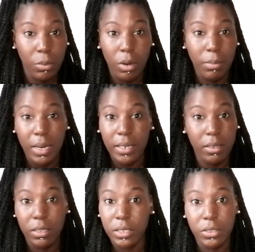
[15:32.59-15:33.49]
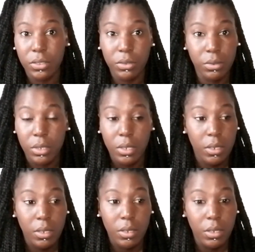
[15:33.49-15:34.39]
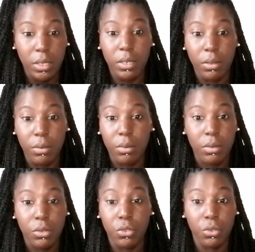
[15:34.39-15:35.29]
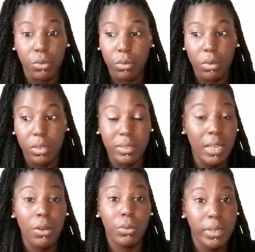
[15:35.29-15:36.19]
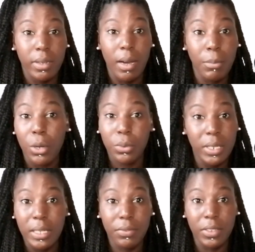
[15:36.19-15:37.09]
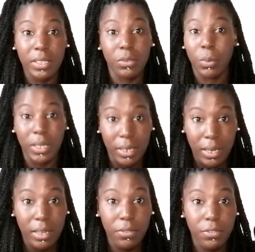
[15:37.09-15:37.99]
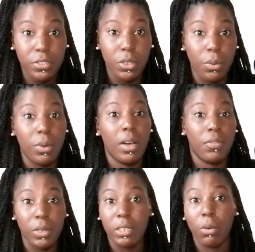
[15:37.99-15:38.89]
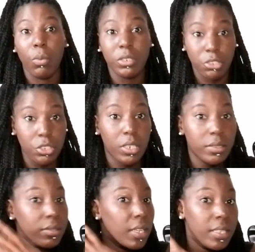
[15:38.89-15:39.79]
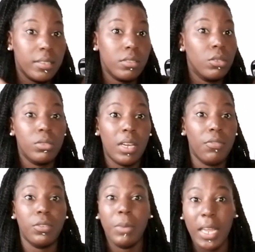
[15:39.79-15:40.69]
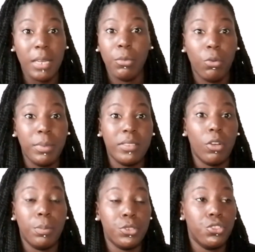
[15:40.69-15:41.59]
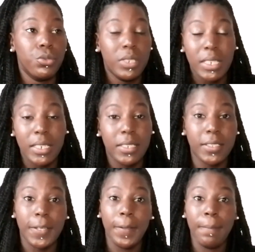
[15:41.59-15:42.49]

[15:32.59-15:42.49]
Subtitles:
What am I going to, you know, do? Because I'm only living this one life, so I've already got one chance, and there's no time for any more missed opportunities.